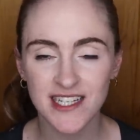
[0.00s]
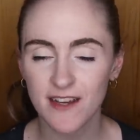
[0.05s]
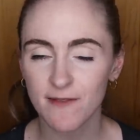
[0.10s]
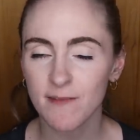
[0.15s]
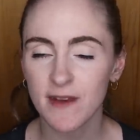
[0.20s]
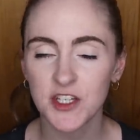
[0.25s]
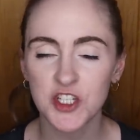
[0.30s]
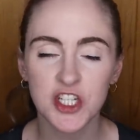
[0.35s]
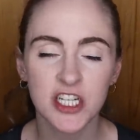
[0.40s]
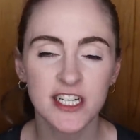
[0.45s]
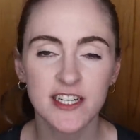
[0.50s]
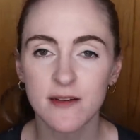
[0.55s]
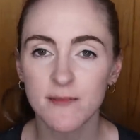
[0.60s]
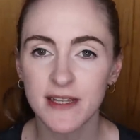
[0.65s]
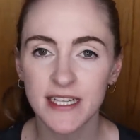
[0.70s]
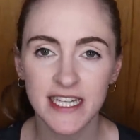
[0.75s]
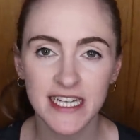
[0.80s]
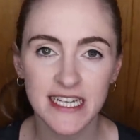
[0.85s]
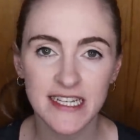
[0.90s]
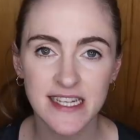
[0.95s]
I've mentioned it a
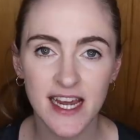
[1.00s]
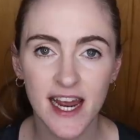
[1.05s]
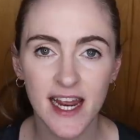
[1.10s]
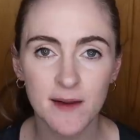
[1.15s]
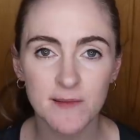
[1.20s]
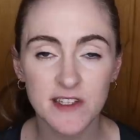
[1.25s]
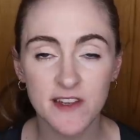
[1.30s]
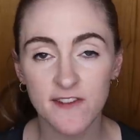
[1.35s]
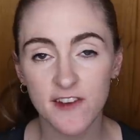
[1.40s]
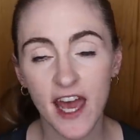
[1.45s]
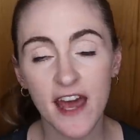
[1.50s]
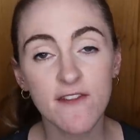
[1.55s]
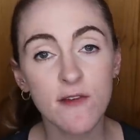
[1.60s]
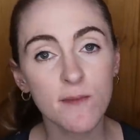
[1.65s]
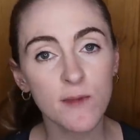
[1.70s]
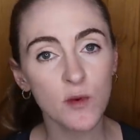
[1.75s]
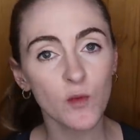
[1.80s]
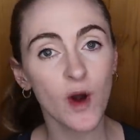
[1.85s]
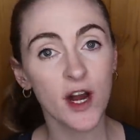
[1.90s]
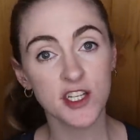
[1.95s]
million times. If you
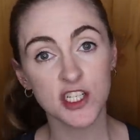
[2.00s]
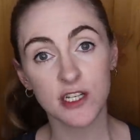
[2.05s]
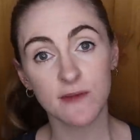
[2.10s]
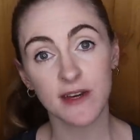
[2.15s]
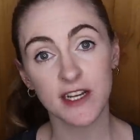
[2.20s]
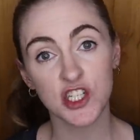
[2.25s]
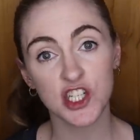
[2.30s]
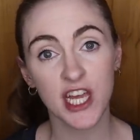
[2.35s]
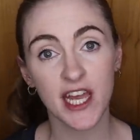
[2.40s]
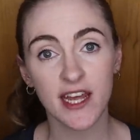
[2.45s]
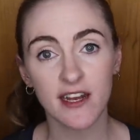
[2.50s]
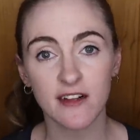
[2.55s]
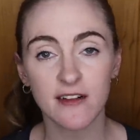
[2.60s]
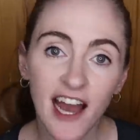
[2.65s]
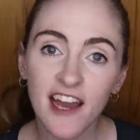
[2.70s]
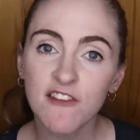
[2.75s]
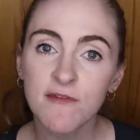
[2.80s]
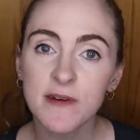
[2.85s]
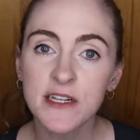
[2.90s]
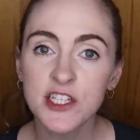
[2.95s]
haven't been watching my channel,
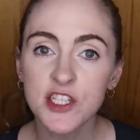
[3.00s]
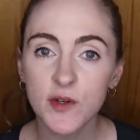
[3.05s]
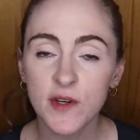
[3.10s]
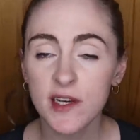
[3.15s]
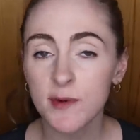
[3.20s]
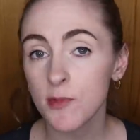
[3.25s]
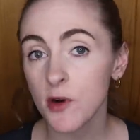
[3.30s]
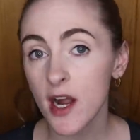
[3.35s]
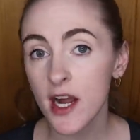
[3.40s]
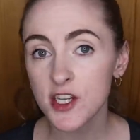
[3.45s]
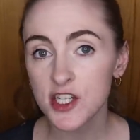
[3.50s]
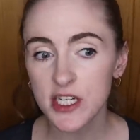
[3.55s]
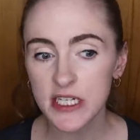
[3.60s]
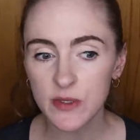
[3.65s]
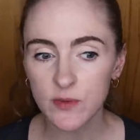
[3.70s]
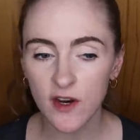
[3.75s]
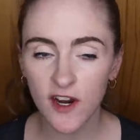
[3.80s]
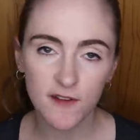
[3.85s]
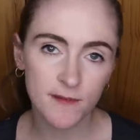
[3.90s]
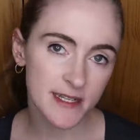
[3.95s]
I've been doing a
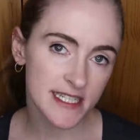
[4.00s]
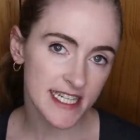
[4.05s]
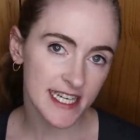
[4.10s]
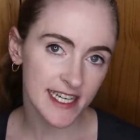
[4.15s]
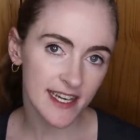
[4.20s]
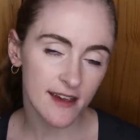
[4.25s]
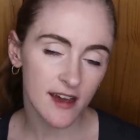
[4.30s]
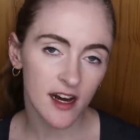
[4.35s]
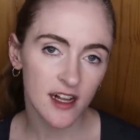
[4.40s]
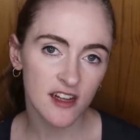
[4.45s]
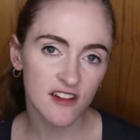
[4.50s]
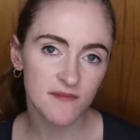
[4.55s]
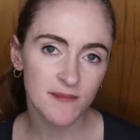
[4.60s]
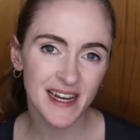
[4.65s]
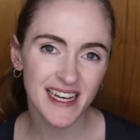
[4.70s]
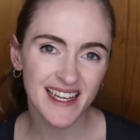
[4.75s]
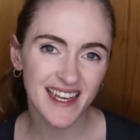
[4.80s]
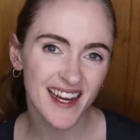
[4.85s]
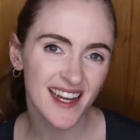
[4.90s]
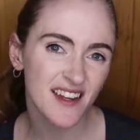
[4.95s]
project where I've been taking all of
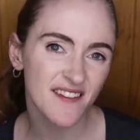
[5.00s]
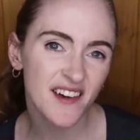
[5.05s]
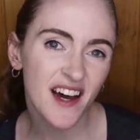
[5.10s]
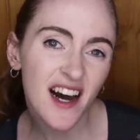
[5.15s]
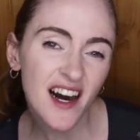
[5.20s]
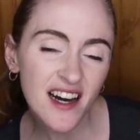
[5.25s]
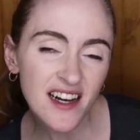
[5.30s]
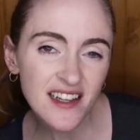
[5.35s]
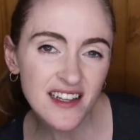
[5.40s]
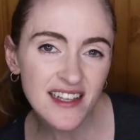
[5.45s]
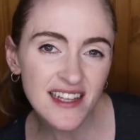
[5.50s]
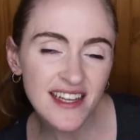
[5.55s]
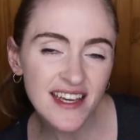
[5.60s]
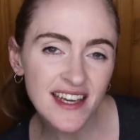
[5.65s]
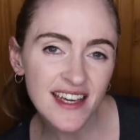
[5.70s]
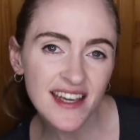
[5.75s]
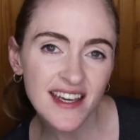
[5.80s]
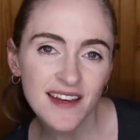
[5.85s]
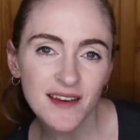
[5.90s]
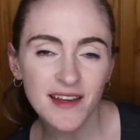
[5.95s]
my kind of
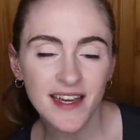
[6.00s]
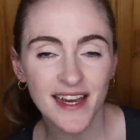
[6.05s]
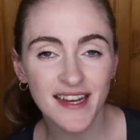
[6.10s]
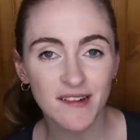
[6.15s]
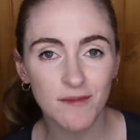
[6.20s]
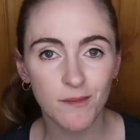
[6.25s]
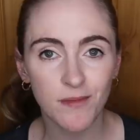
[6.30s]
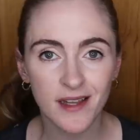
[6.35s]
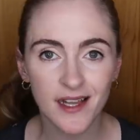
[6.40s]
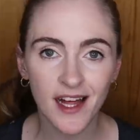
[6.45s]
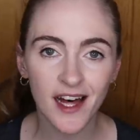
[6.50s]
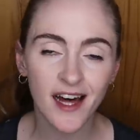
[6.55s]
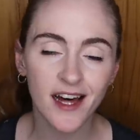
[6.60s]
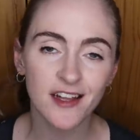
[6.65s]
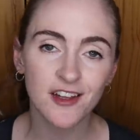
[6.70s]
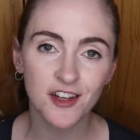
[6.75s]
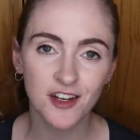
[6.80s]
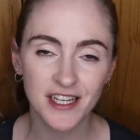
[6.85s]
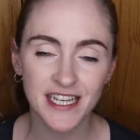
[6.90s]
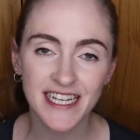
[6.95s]
ugly, kind of
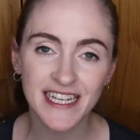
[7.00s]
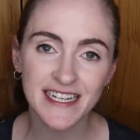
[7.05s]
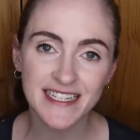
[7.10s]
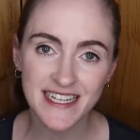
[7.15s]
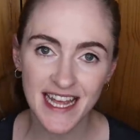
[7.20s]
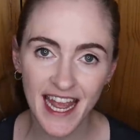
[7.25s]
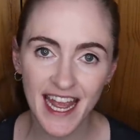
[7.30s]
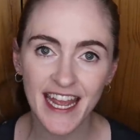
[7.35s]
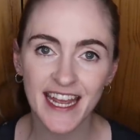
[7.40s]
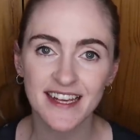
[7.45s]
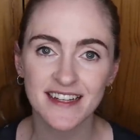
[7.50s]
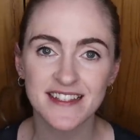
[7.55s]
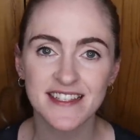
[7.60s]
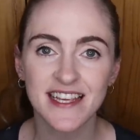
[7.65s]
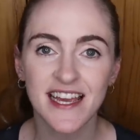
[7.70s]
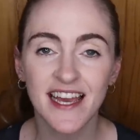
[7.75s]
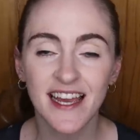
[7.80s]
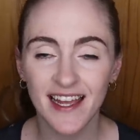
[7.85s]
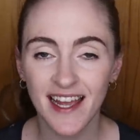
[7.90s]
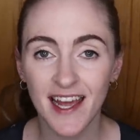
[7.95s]
blah looking
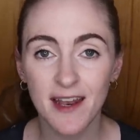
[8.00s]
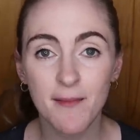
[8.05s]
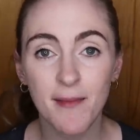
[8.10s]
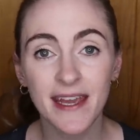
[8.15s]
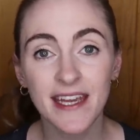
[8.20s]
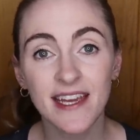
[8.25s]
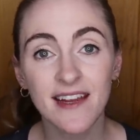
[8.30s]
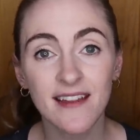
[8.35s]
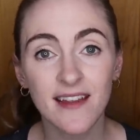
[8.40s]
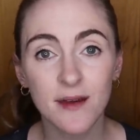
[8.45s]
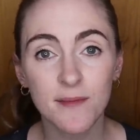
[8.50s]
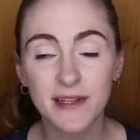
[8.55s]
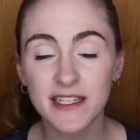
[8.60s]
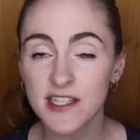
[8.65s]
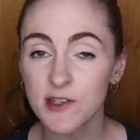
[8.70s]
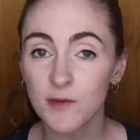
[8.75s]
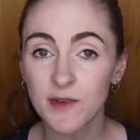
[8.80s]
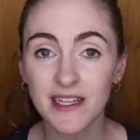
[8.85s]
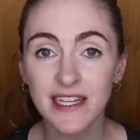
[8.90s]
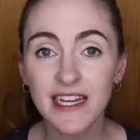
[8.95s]
tanks and making them
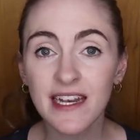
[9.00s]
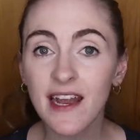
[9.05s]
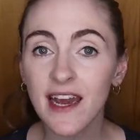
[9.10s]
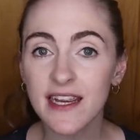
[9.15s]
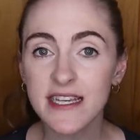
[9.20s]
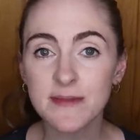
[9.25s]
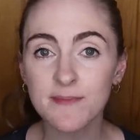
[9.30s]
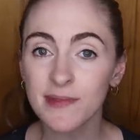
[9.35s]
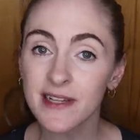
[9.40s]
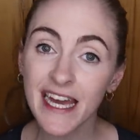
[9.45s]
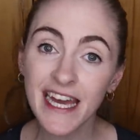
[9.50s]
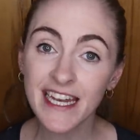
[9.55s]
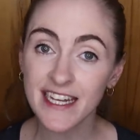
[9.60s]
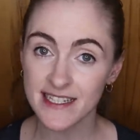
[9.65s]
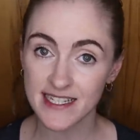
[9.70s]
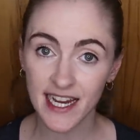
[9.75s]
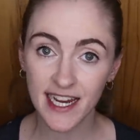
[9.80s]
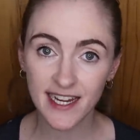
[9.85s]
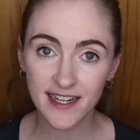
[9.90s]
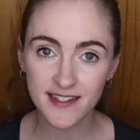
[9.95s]
into really nice
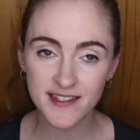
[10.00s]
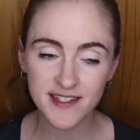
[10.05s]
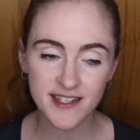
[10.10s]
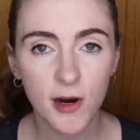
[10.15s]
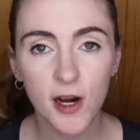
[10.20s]
planted tanks.